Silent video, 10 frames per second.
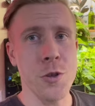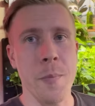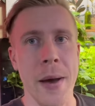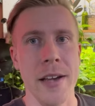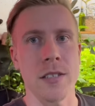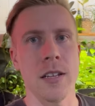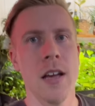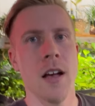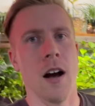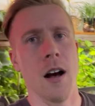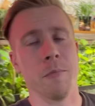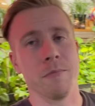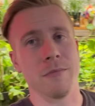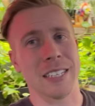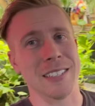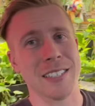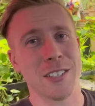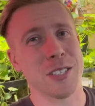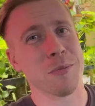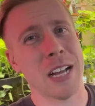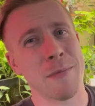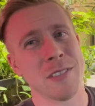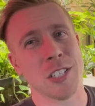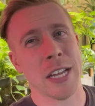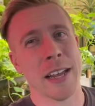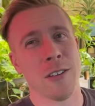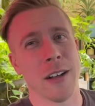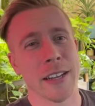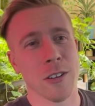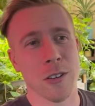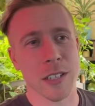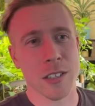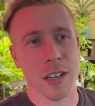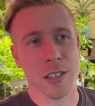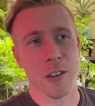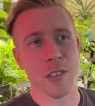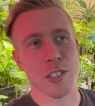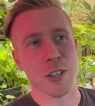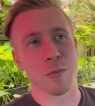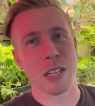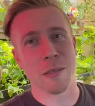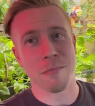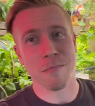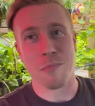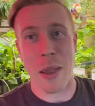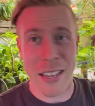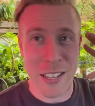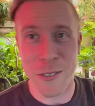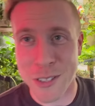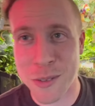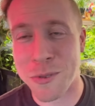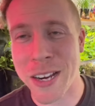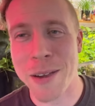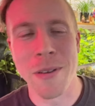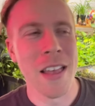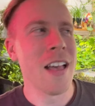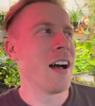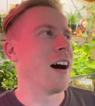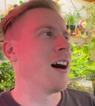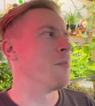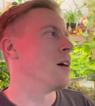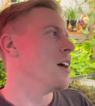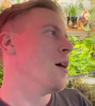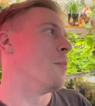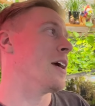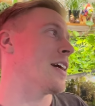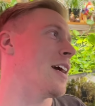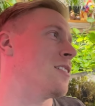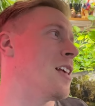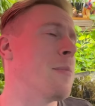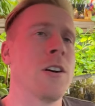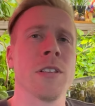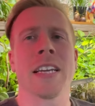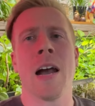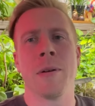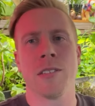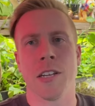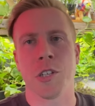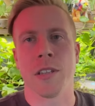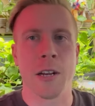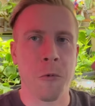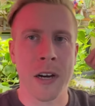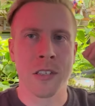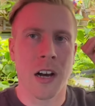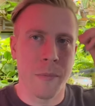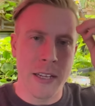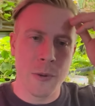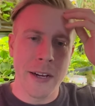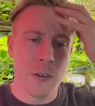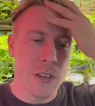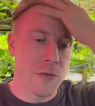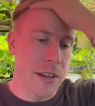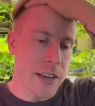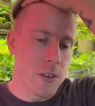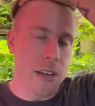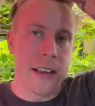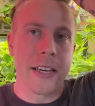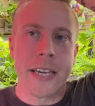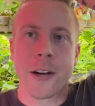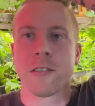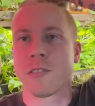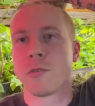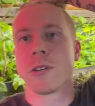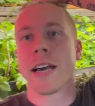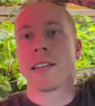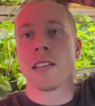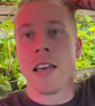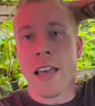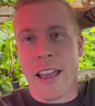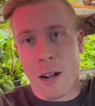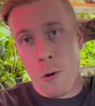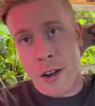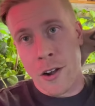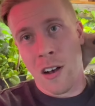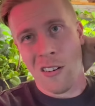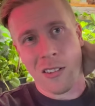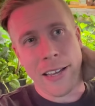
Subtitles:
the best. Consider subscribing to the channel. I know it sucks under these terms and I'm begging you to subscribe. But yeah guys, let me know in the comment section what's up. That's why I do these videos. I like hearing from you guys, and I want to know